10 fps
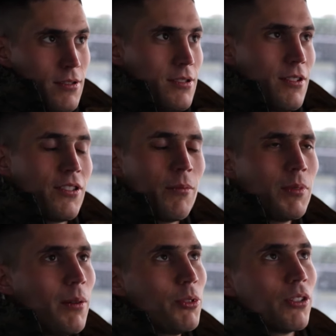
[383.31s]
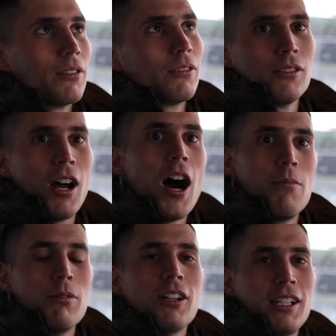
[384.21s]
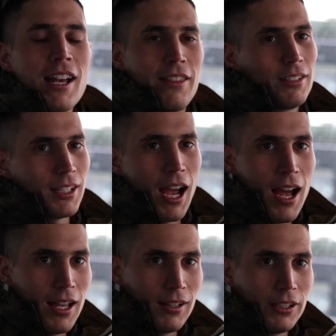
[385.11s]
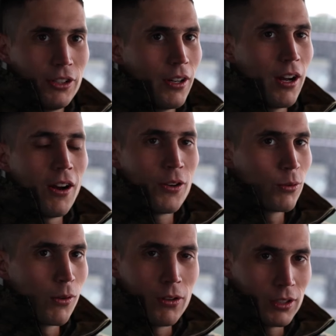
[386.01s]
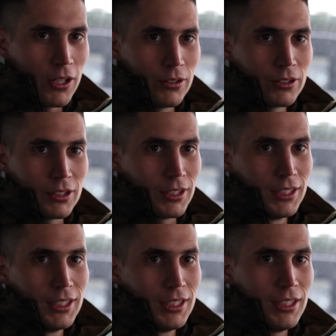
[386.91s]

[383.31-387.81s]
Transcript: Uh, sometimes you're up looking at the sky like you're on a roller coaster